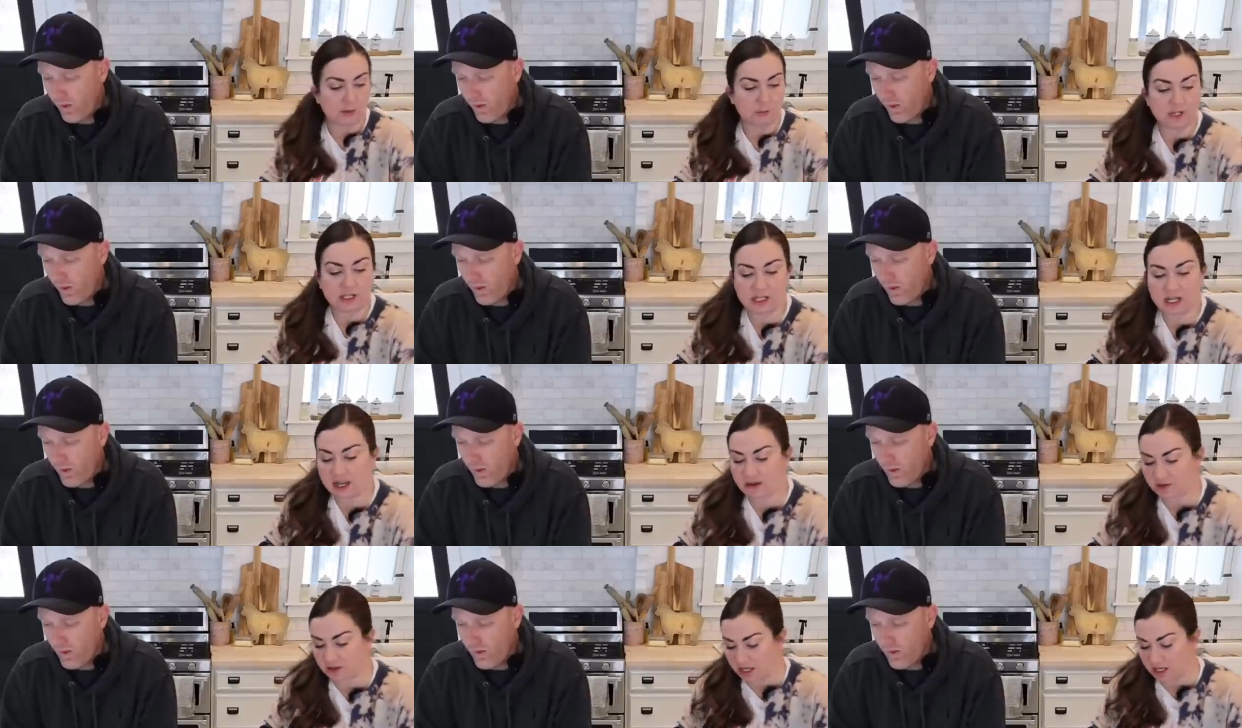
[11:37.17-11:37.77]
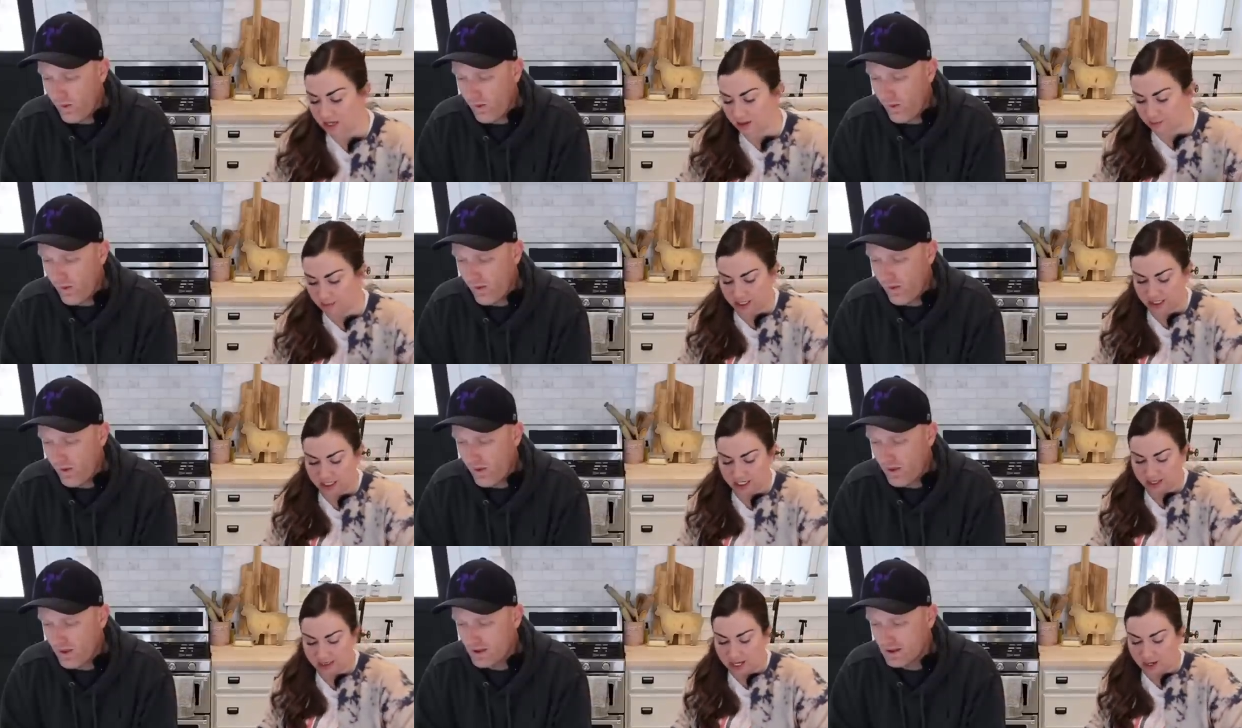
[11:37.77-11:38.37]
Speaker 1: didn't have a lot of
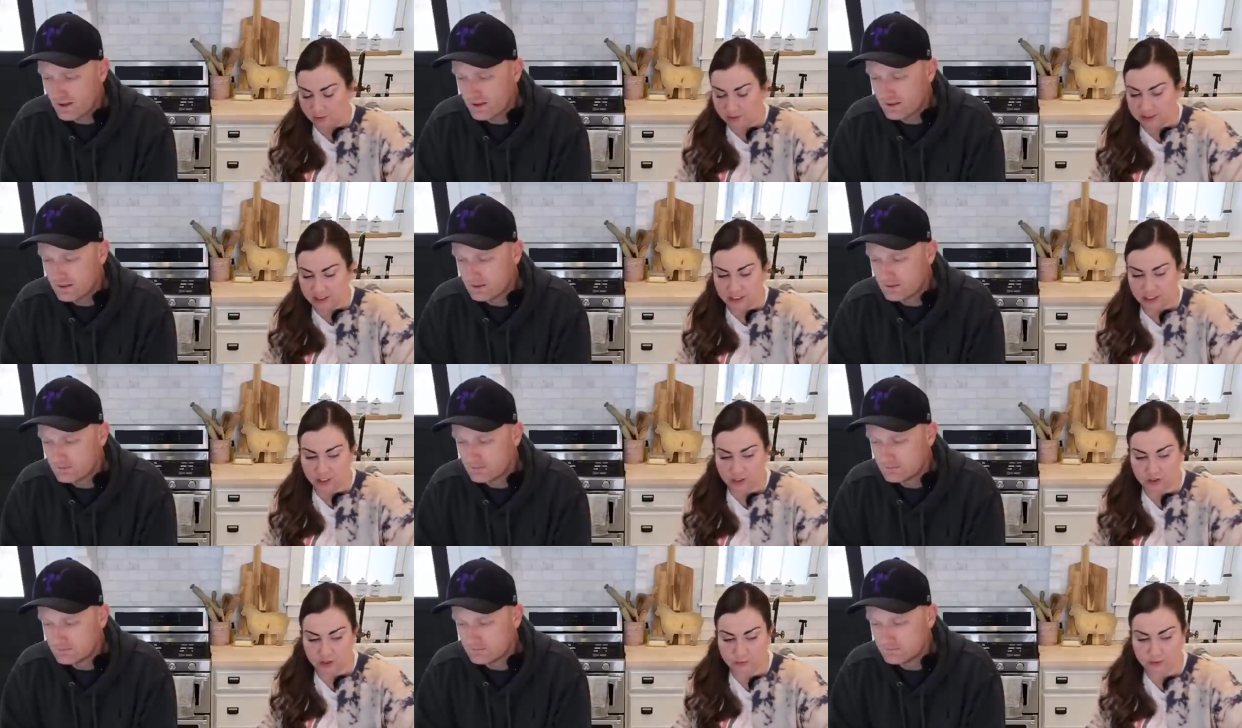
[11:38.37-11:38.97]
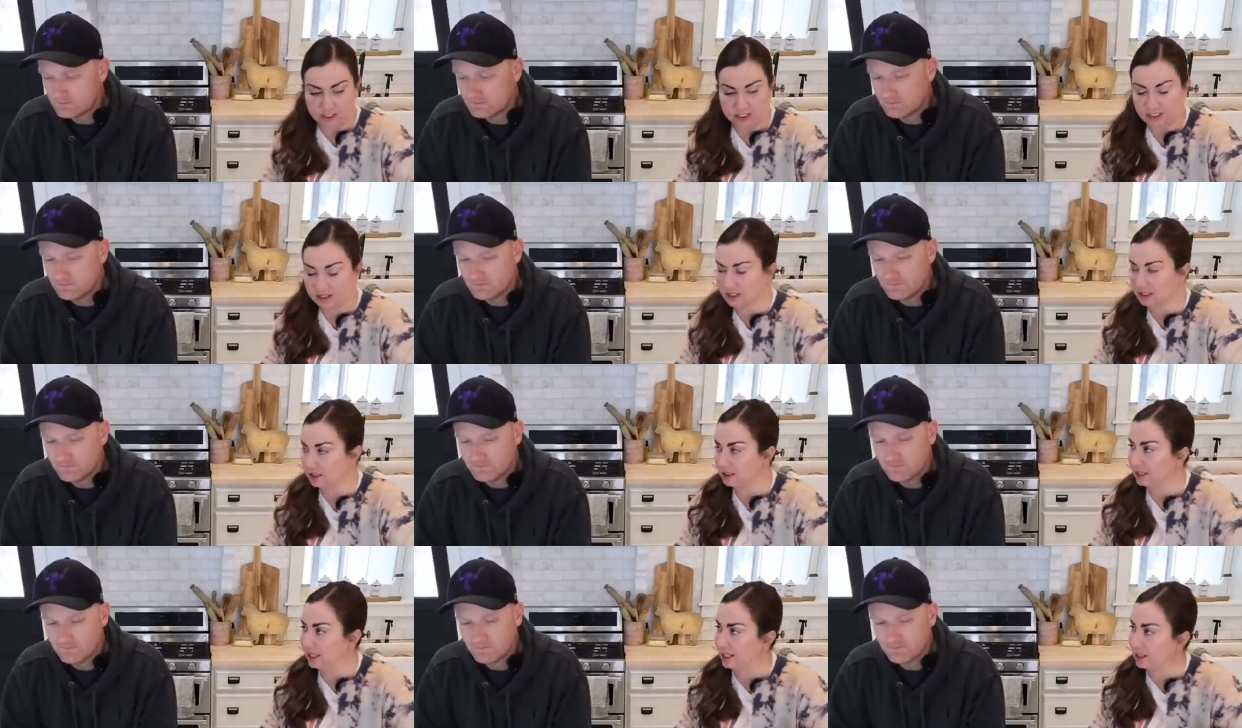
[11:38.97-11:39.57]
money. And that was a year that we did the
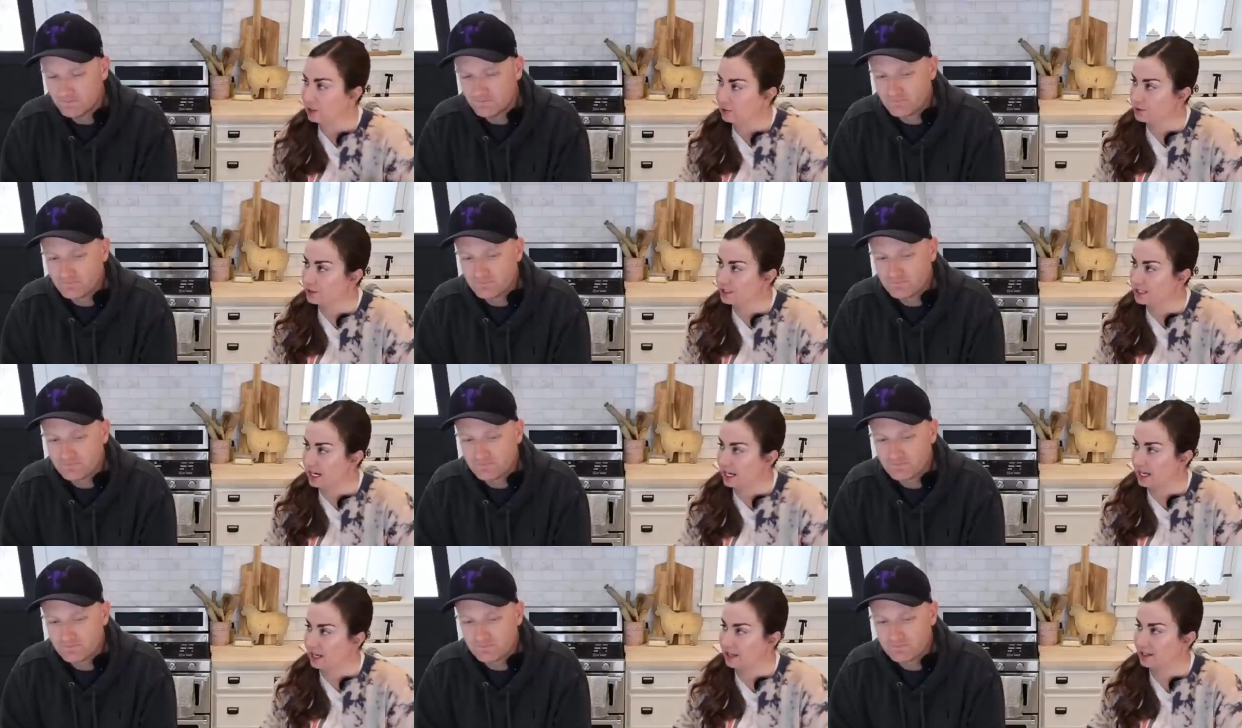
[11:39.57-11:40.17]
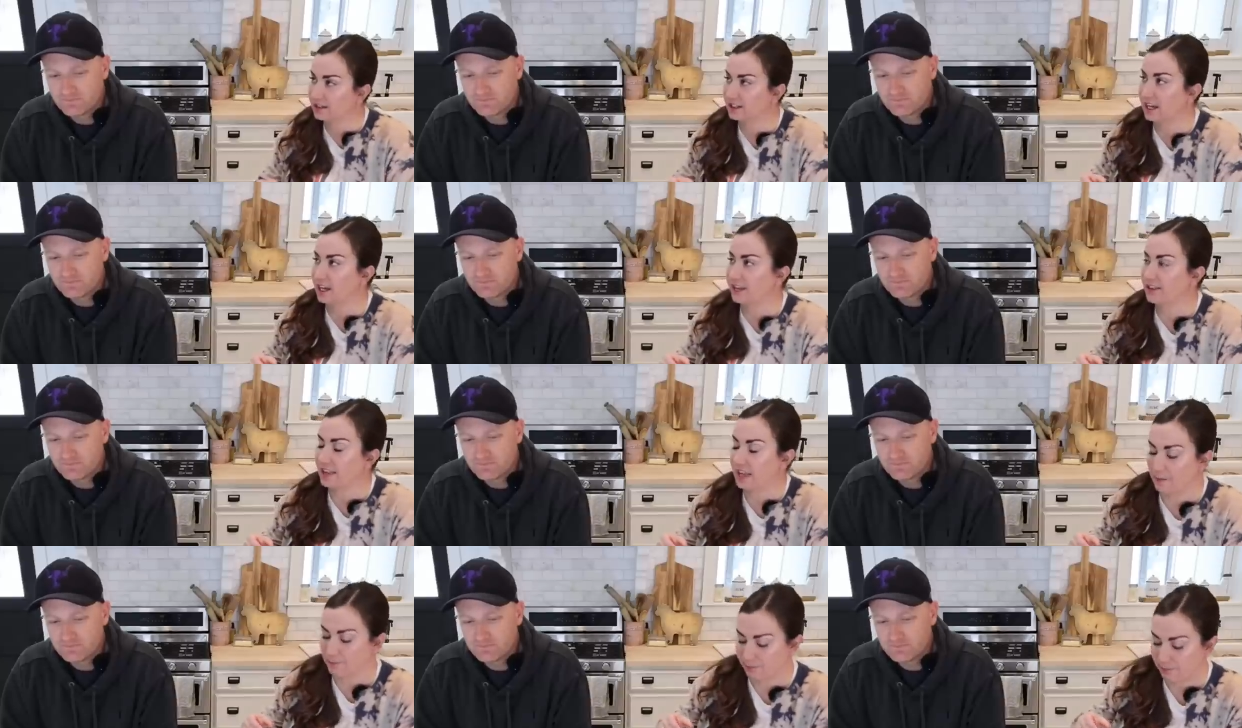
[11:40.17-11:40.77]
Lego stand and
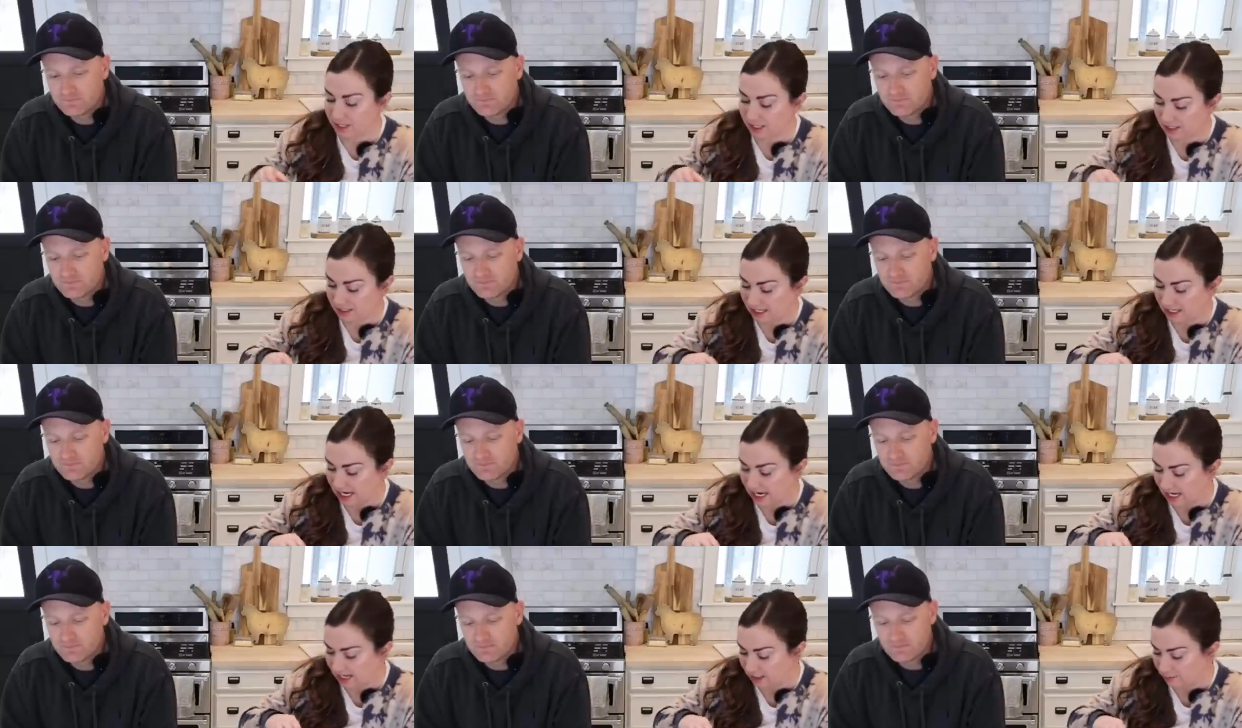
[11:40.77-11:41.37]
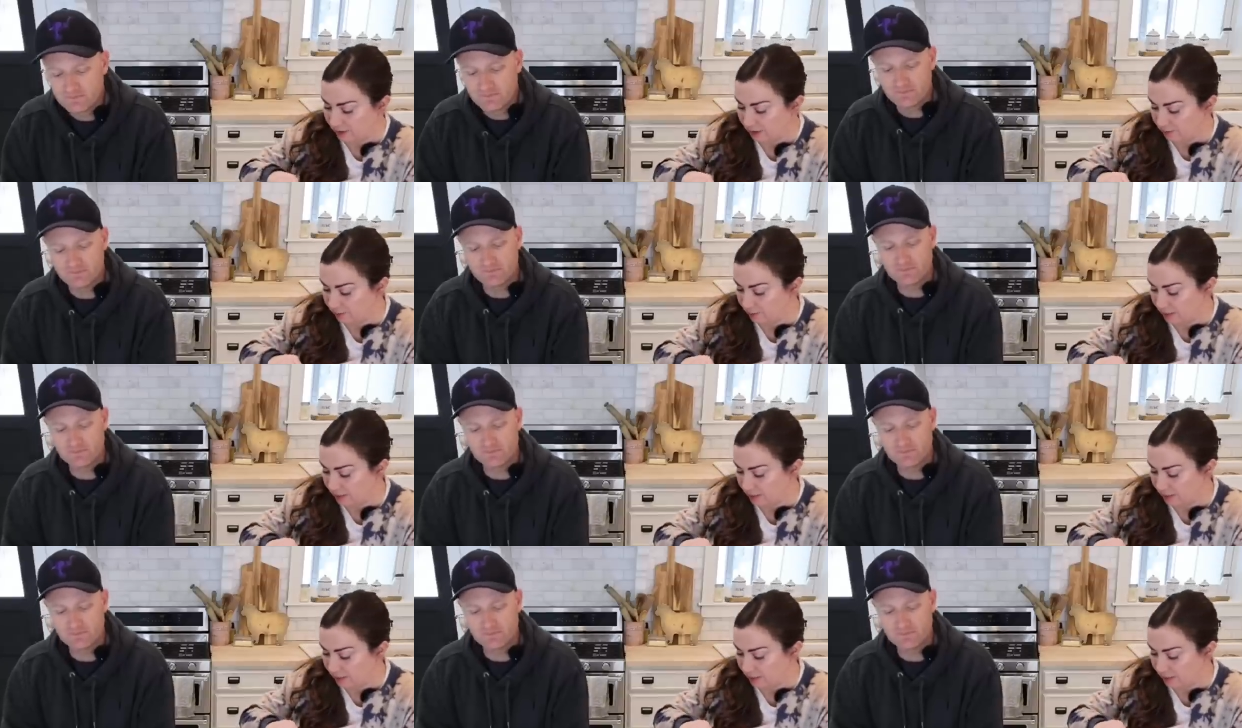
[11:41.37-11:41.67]
that big canopy